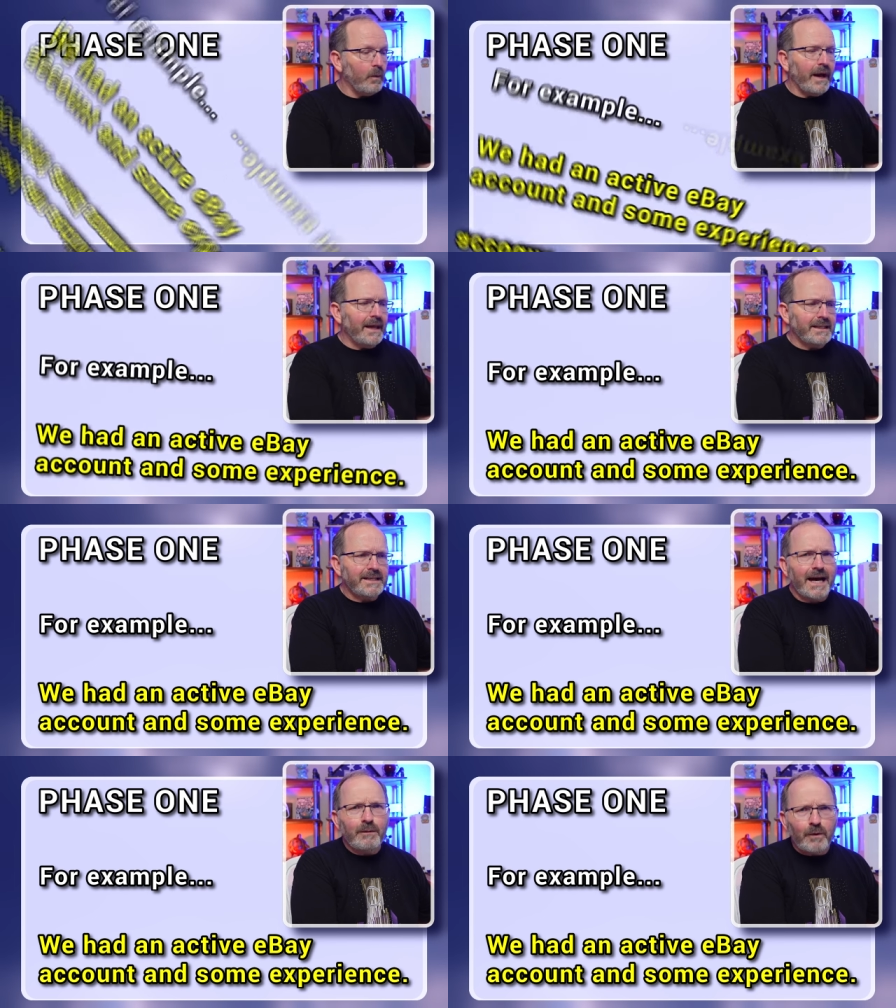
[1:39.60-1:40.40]
At the
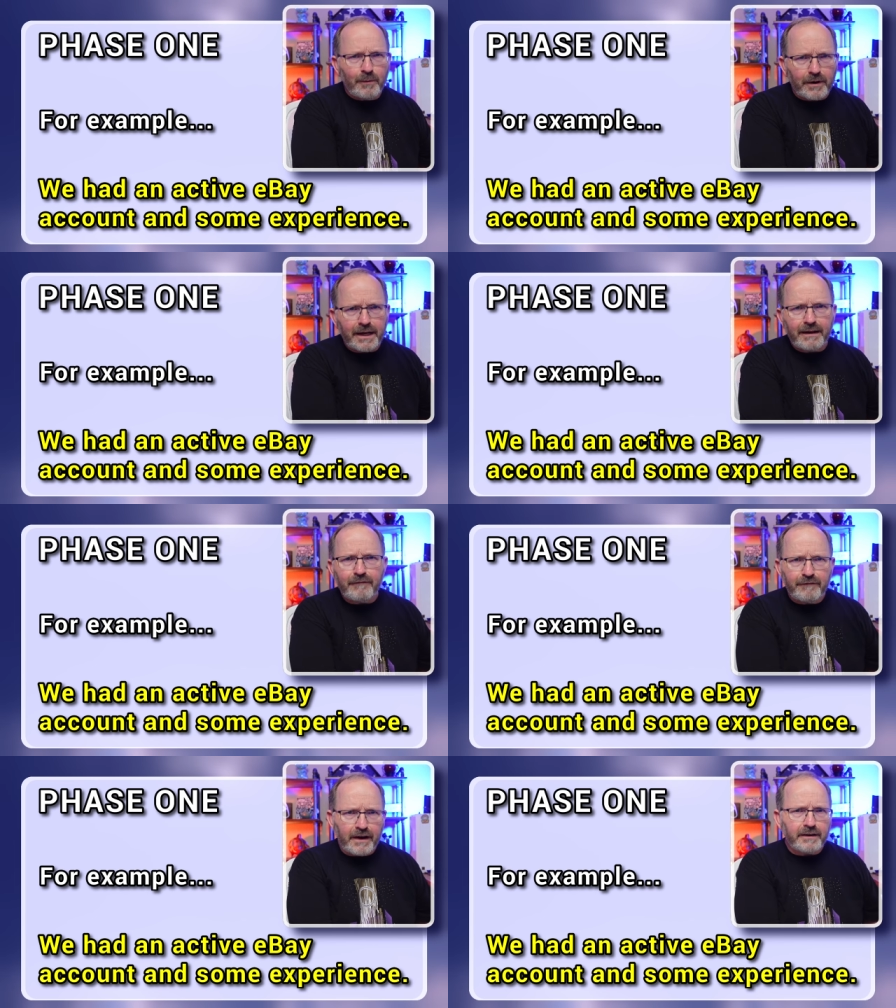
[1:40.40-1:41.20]
time we were getting
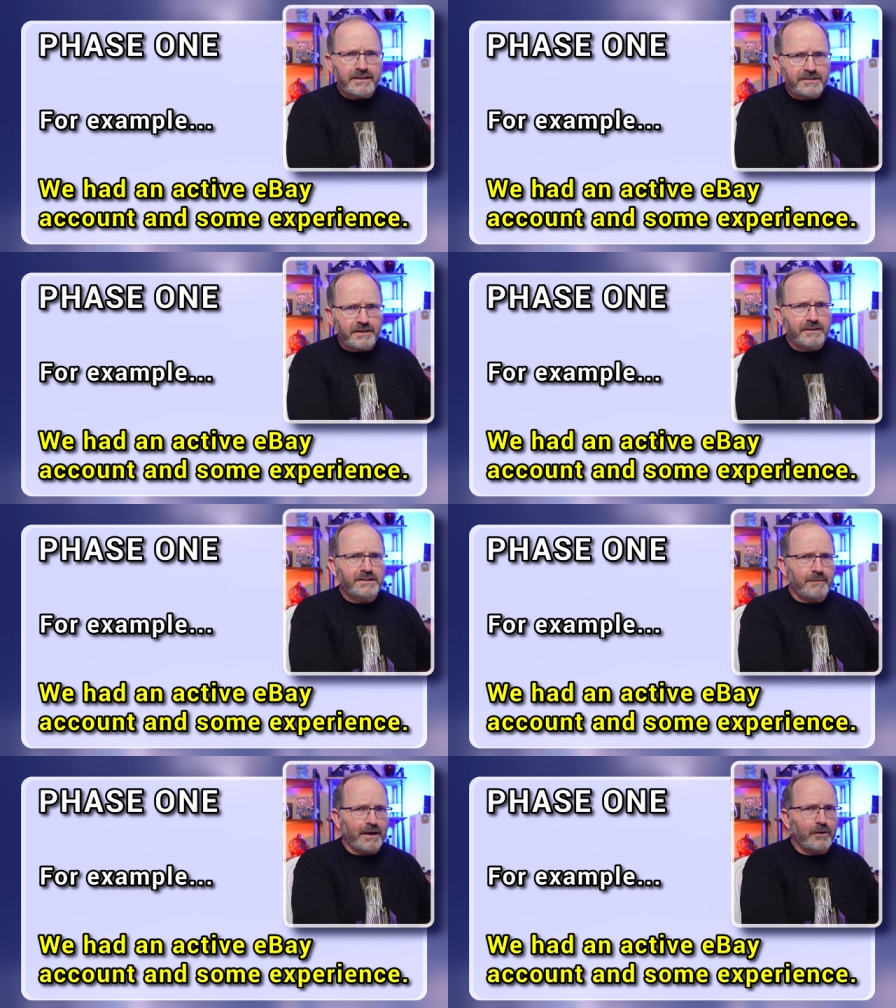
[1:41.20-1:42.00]
very serious about